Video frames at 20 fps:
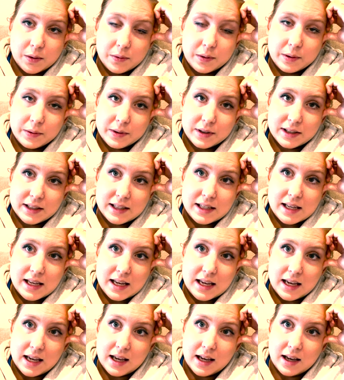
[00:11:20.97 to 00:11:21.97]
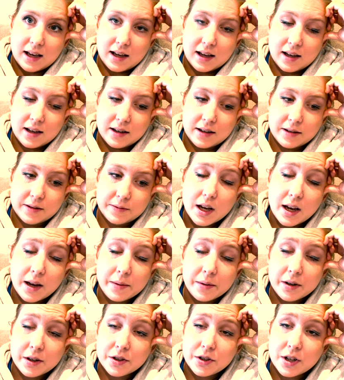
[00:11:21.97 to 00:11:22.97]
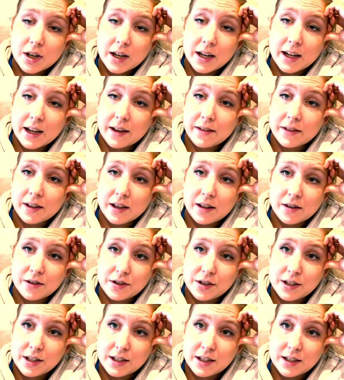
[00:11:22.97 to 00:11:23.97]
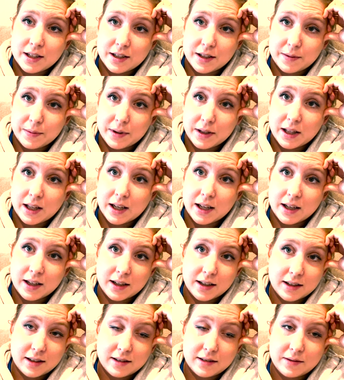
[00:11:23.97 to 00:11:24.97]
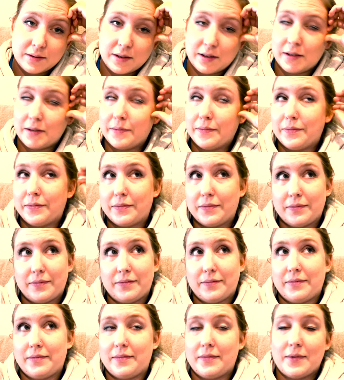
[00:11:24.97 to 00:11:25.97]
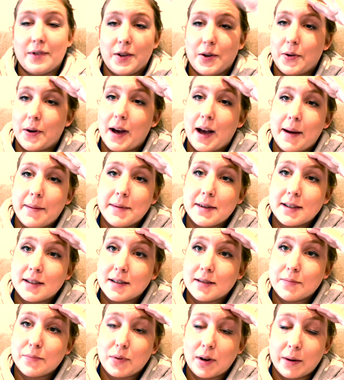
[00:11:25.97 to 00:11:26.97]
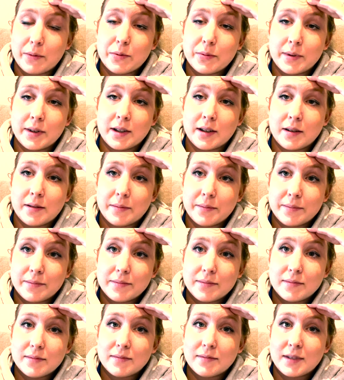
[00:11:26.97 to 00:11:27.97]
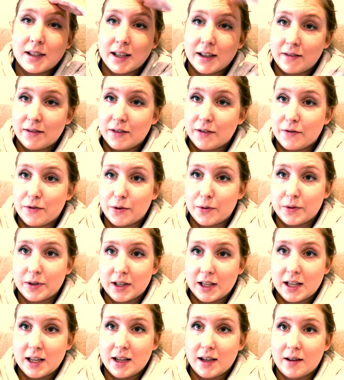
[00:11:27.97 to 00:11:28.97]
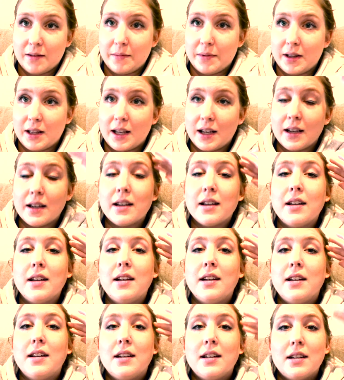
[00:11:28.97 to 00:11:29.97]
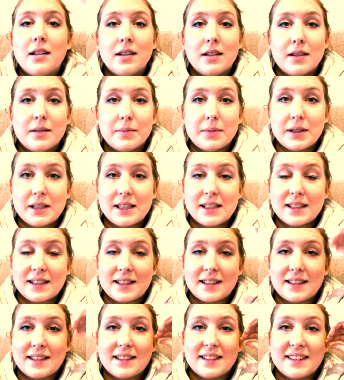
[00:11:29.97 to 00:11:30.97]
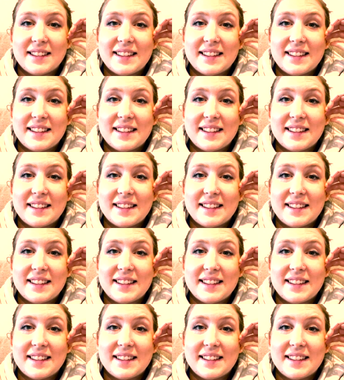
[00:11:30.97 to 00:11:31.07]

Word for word: we will see. I'm gonna try to have the energy to just be like, well, you know, I'm just probably gonna give the phone to King and be like, please